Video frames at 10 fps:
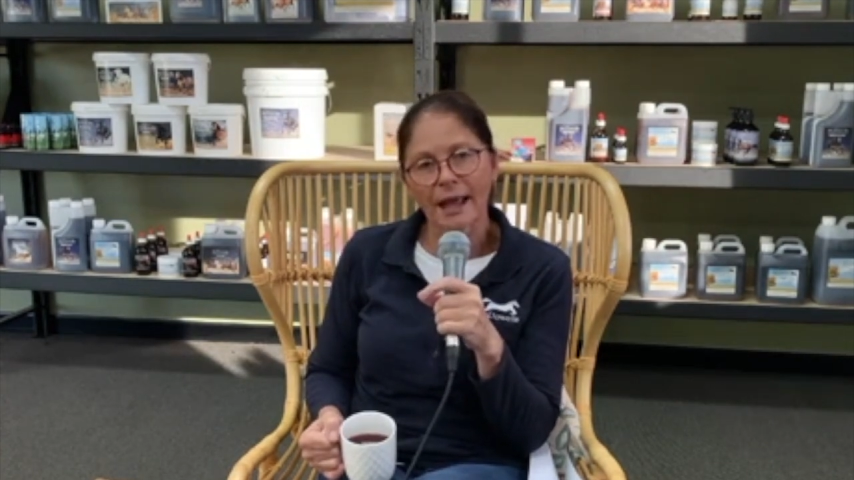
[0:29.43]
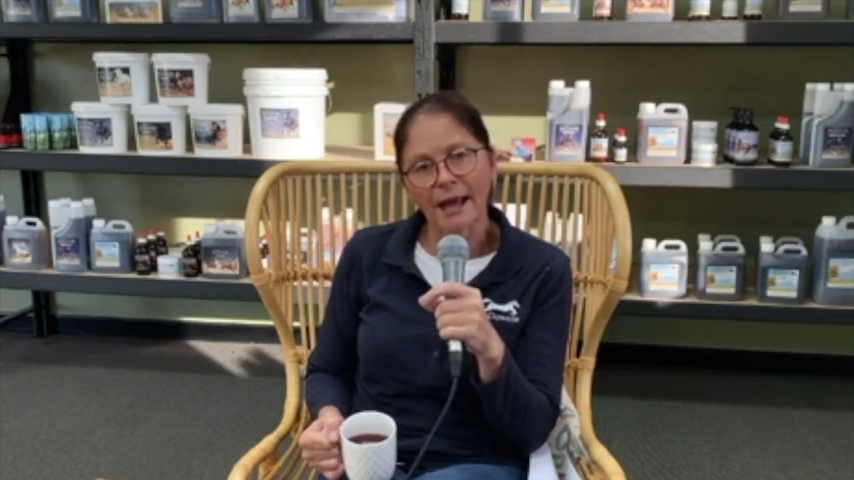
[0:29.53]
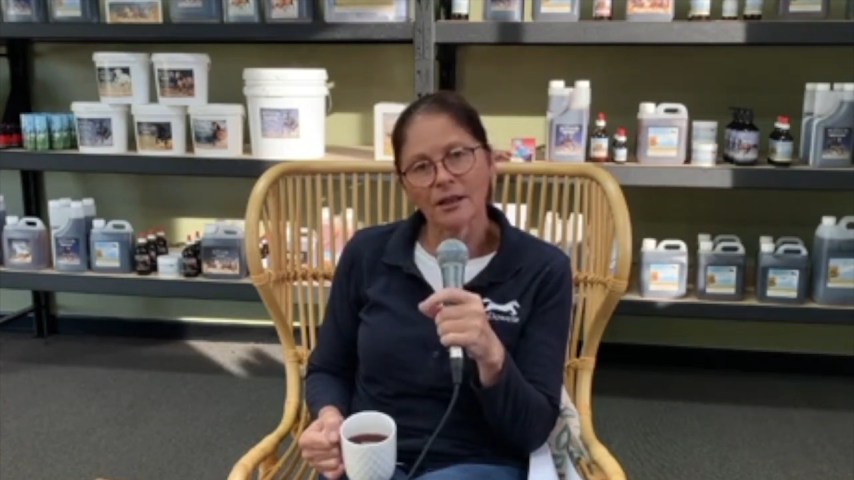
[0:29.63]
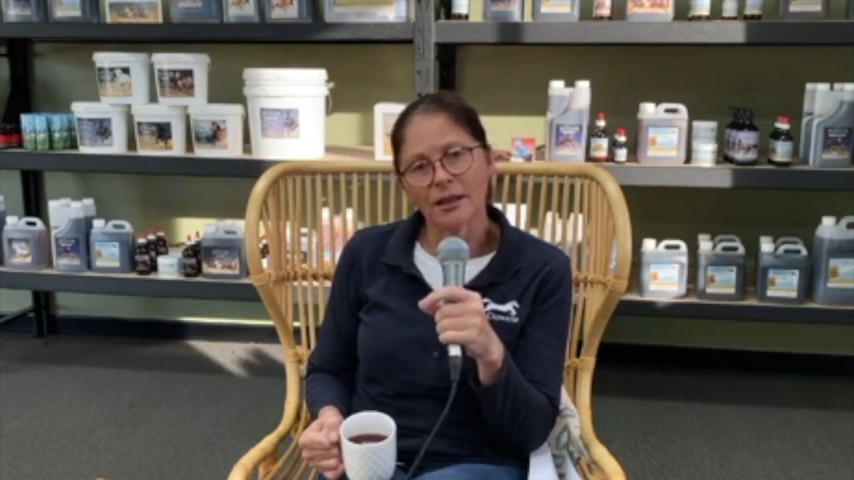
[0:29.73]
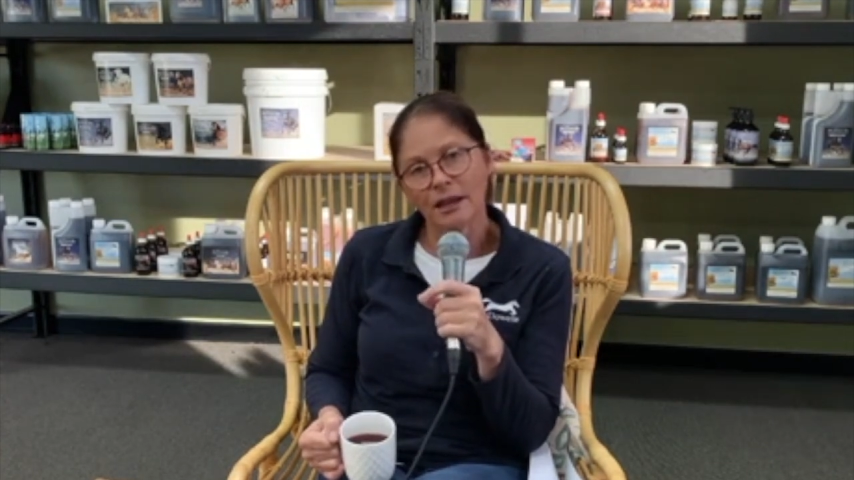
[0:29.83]

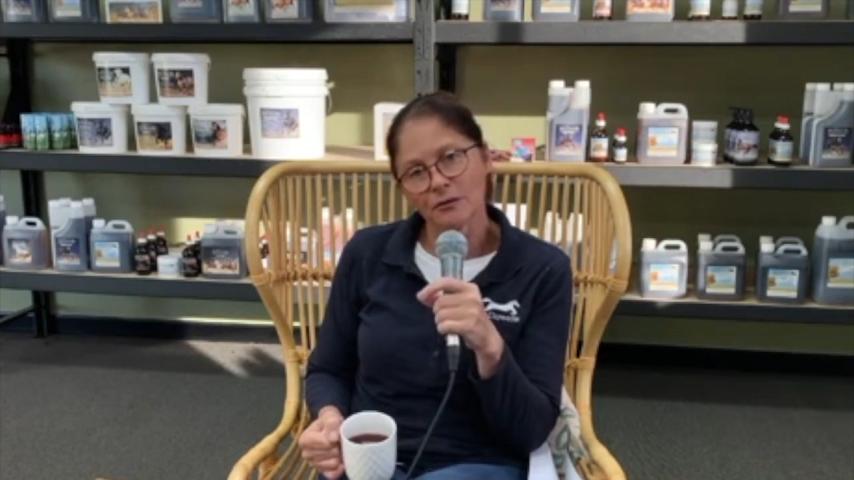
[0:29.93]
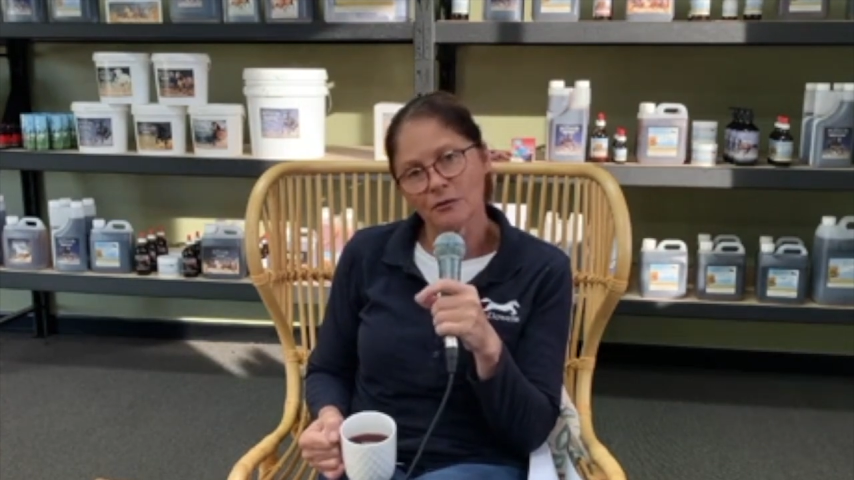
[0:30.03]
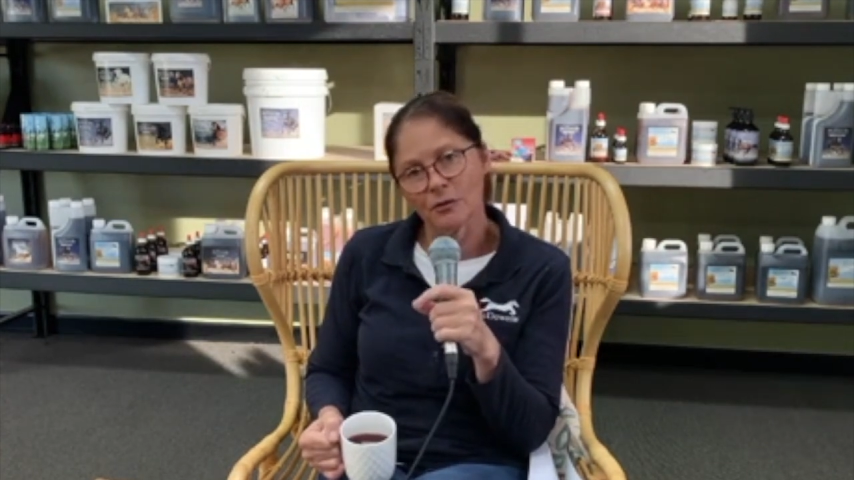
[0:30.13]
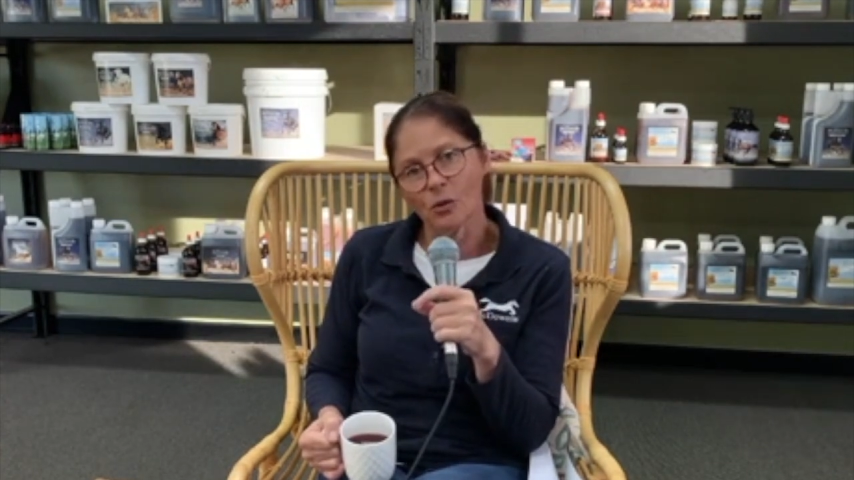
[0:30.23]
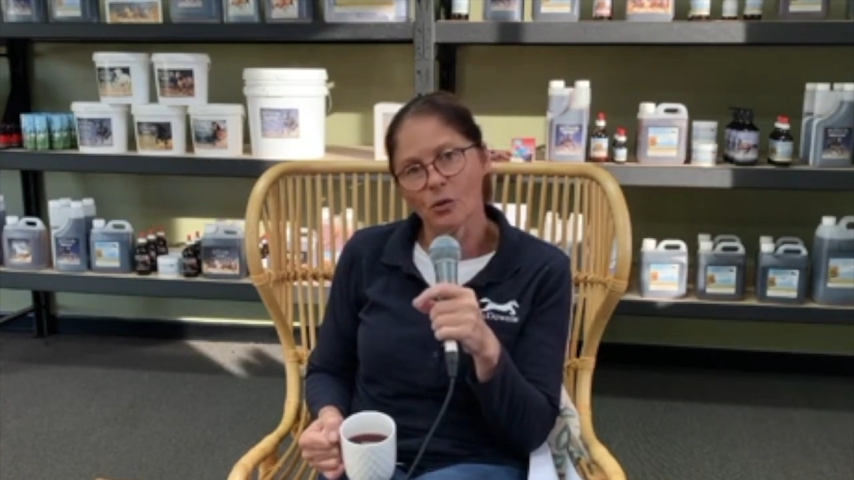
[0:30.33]
how they
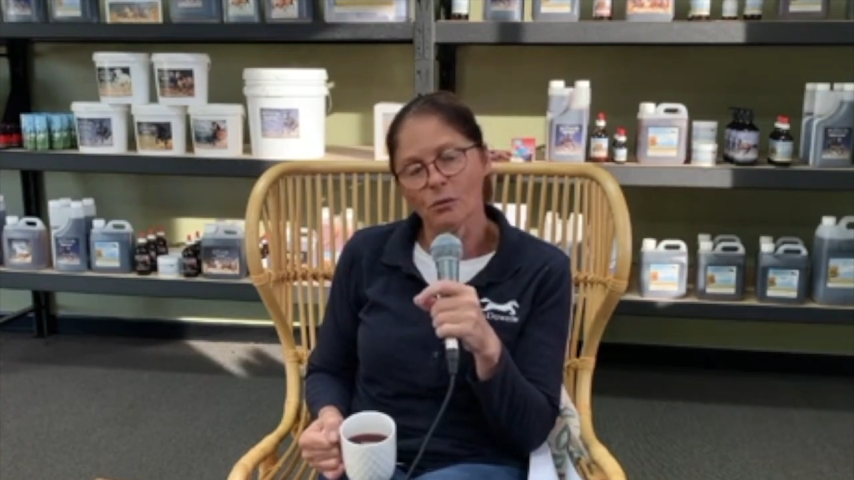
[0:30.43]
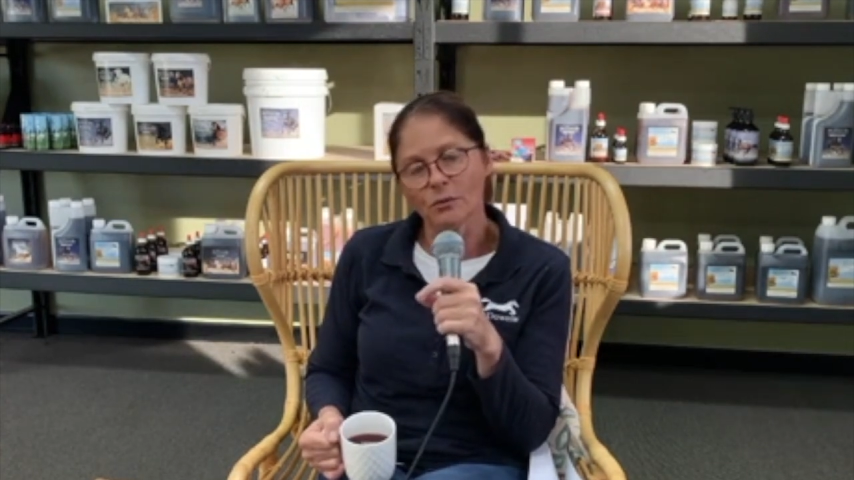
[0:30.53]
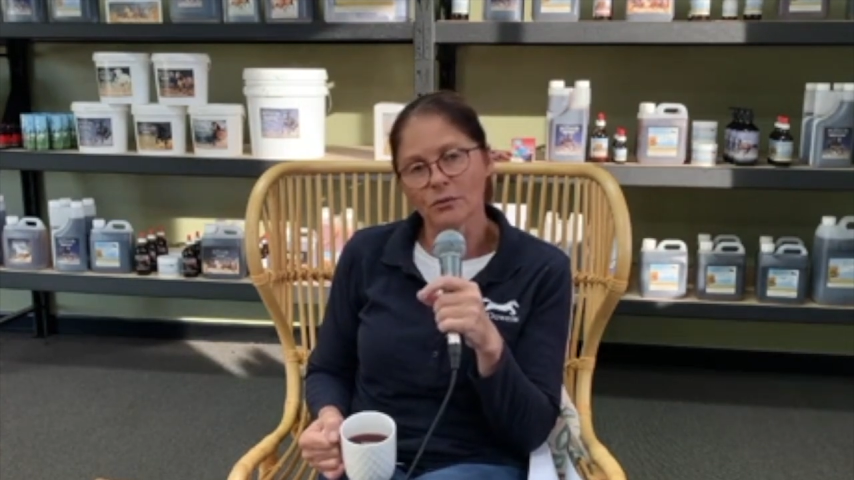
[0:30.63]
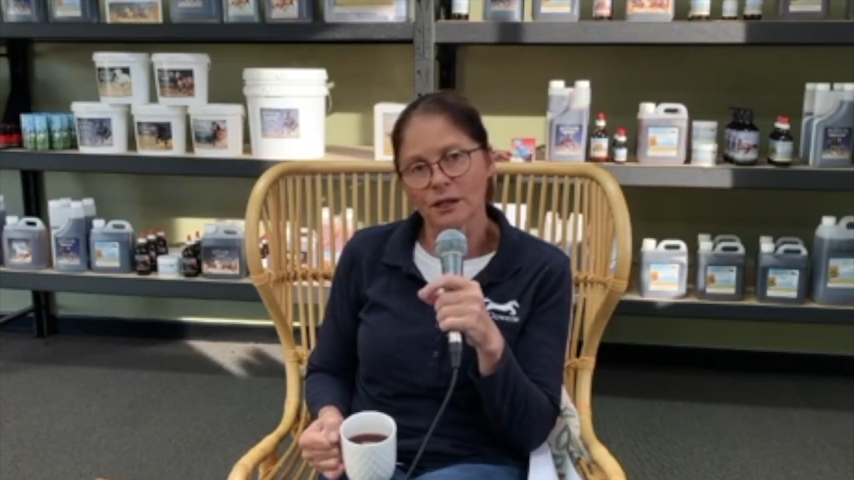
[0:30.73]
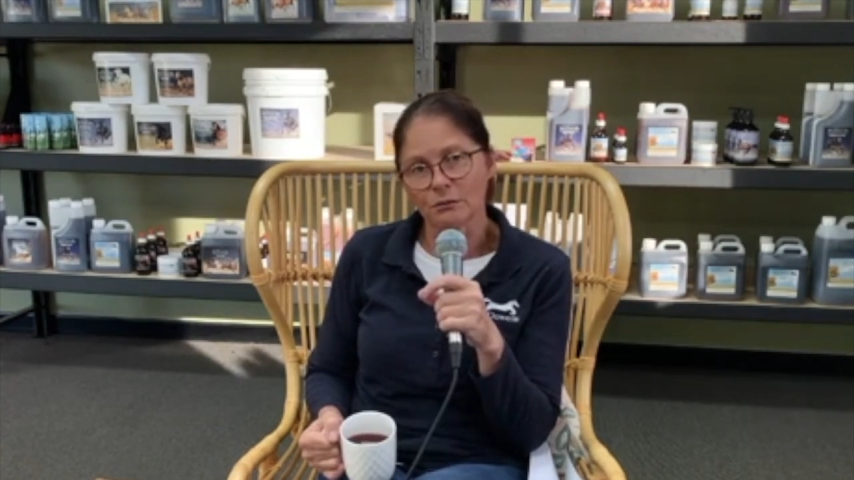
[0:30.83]

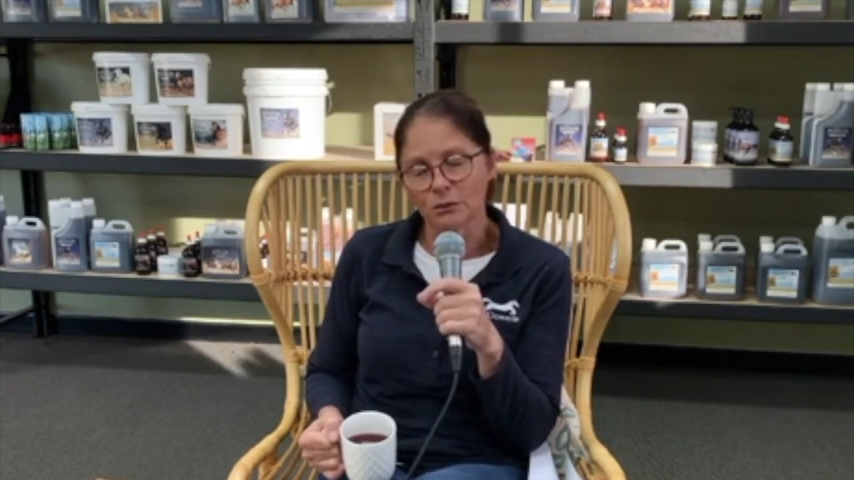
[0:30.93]
inform the